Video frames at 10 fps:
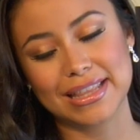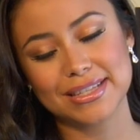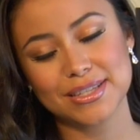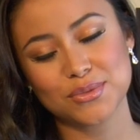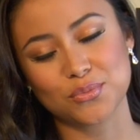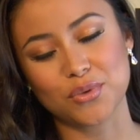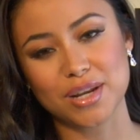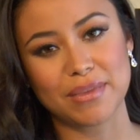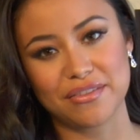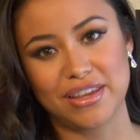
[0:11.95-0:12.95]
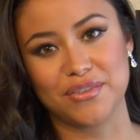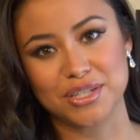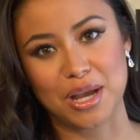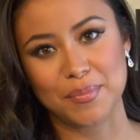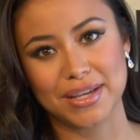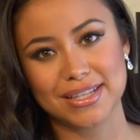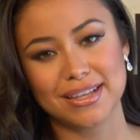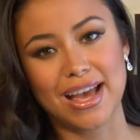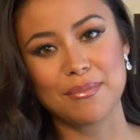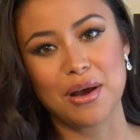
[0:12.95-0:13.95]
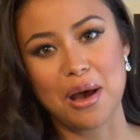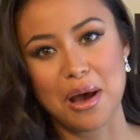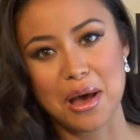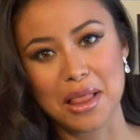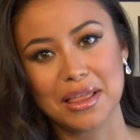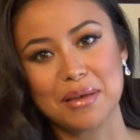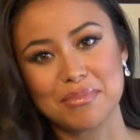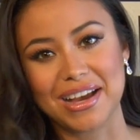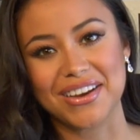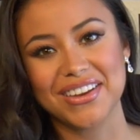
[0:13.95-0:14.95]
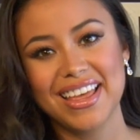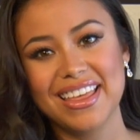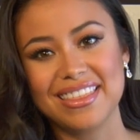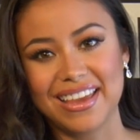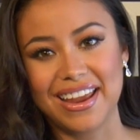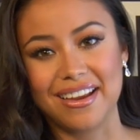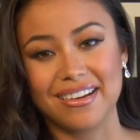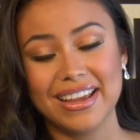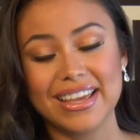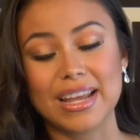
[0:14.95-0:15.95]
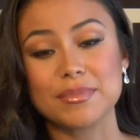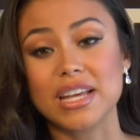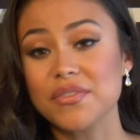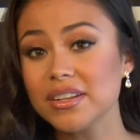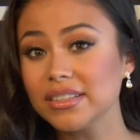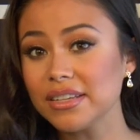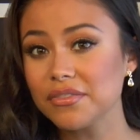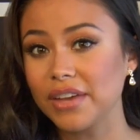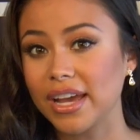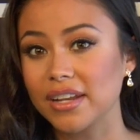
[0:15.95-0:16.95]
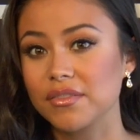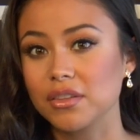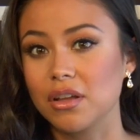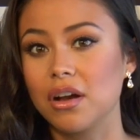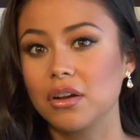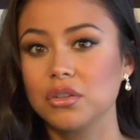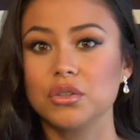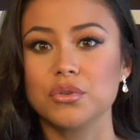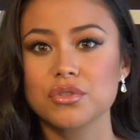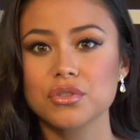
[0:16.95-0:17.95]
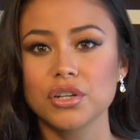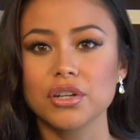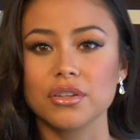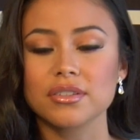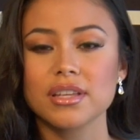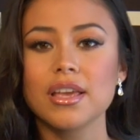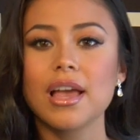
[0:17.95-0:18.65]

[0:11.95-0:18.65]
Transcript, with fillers: This is one of my favorite topics. I'm all about the hair. And I'm definitely a fan of the long, loose curls.